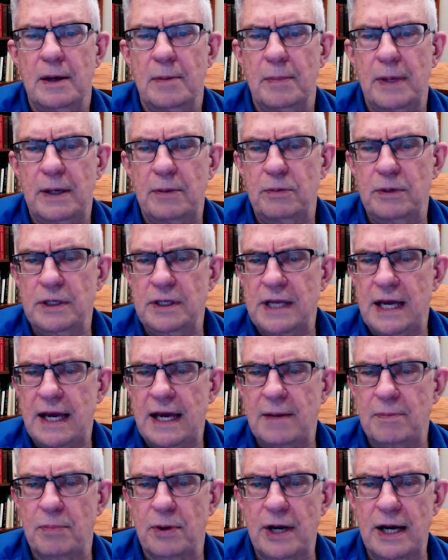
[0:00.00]
But when
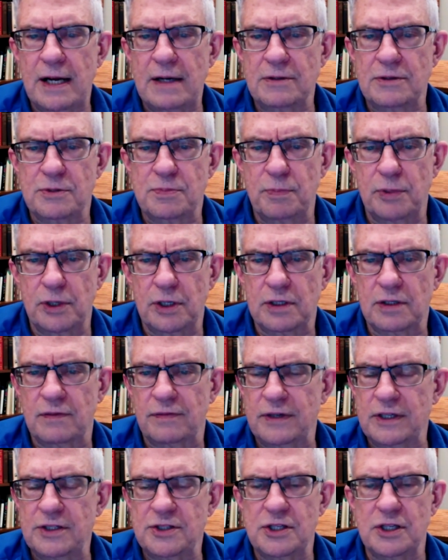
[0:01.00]
Dan Brown's book, Da
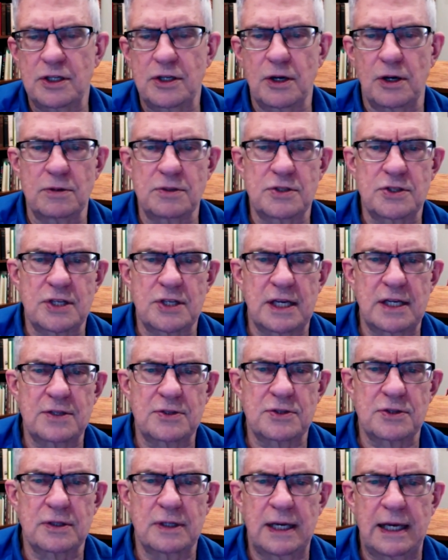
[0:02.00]
Vinci Code,
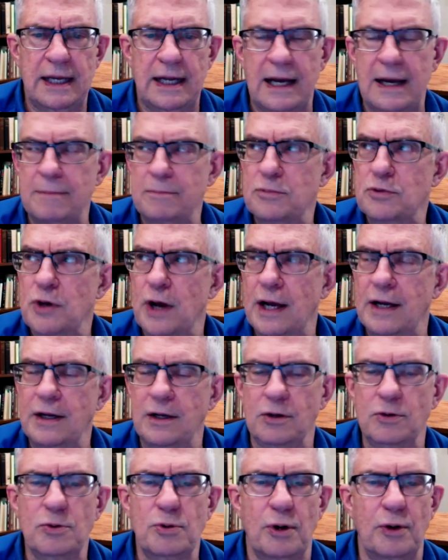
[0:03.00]
says, and I'm trying
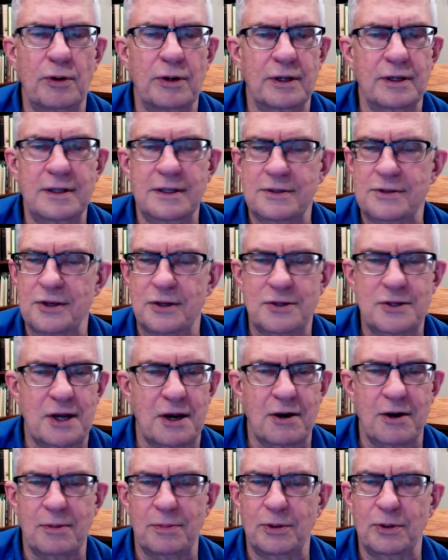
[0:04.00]
to quote it, it's a
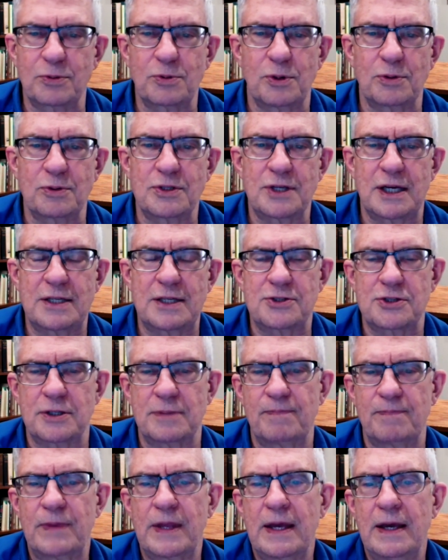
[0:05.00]
terrible
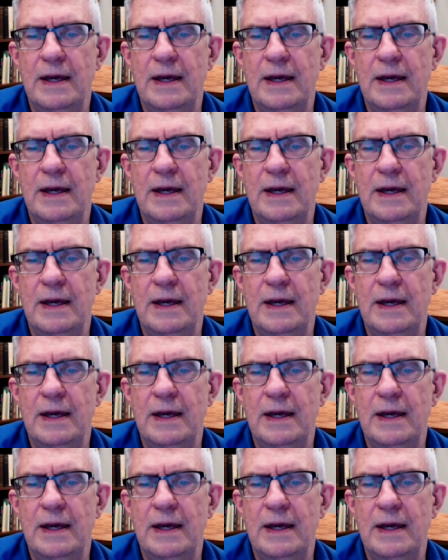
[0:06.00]
quotation,